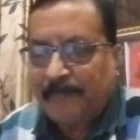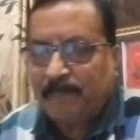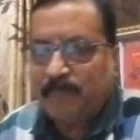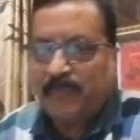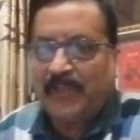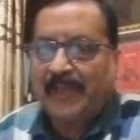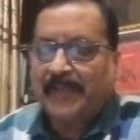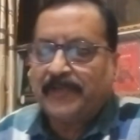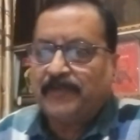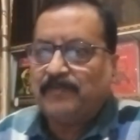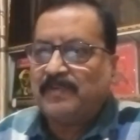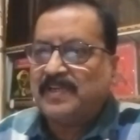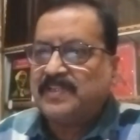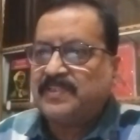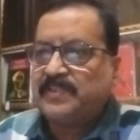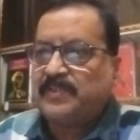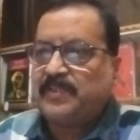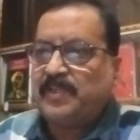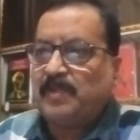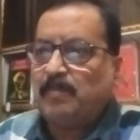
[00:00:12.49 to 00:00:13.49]
Bihar
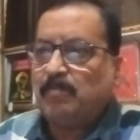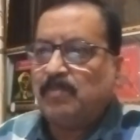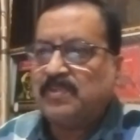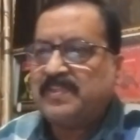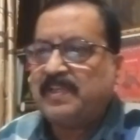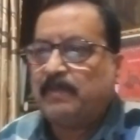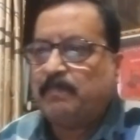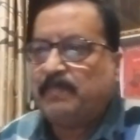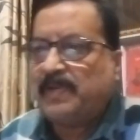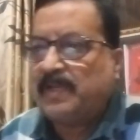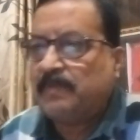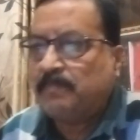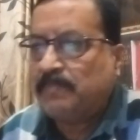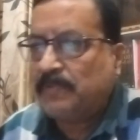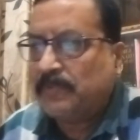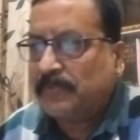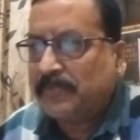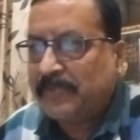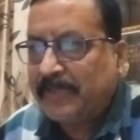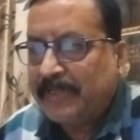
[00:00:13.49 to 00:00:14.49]
University,
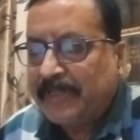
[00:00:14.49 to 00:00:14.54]
Muzaffarpur.